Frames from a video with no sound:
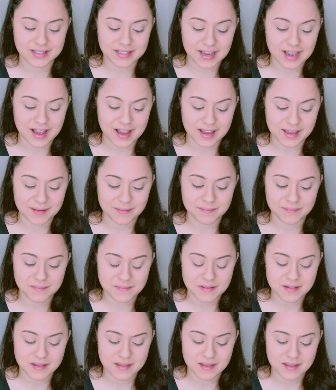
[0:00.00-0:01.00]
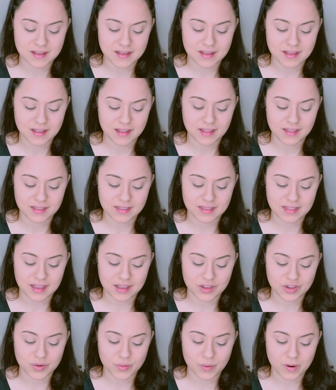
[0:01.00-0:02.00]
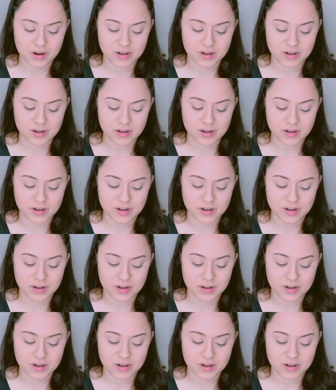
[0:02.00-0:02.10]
time that you are